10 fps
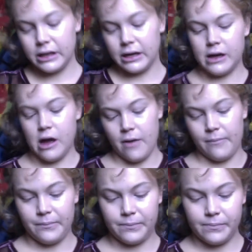
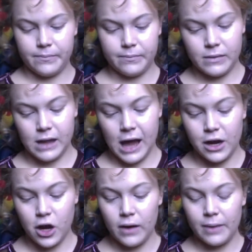I
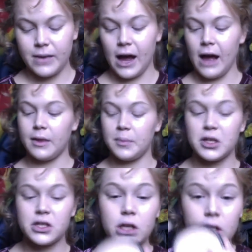know I'm not the
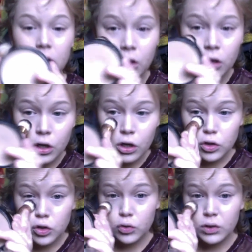person
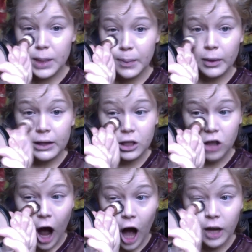to typically
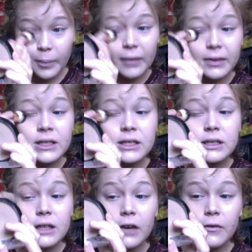talk about this
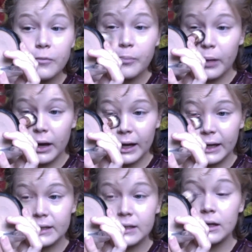stuff,
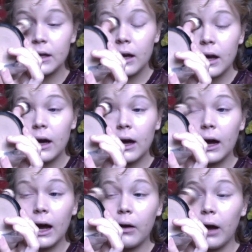but
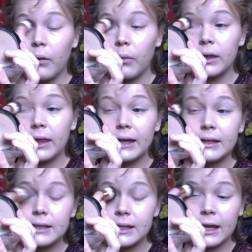I would like
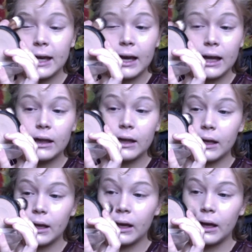to get a
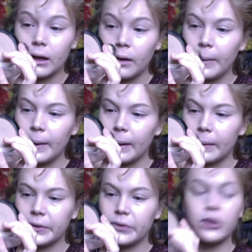little bit
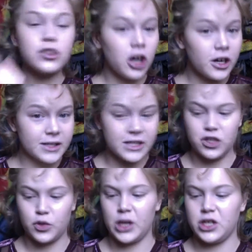into the Tarte
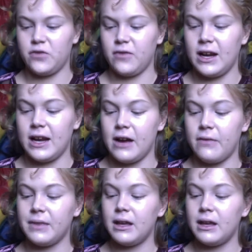situation right now.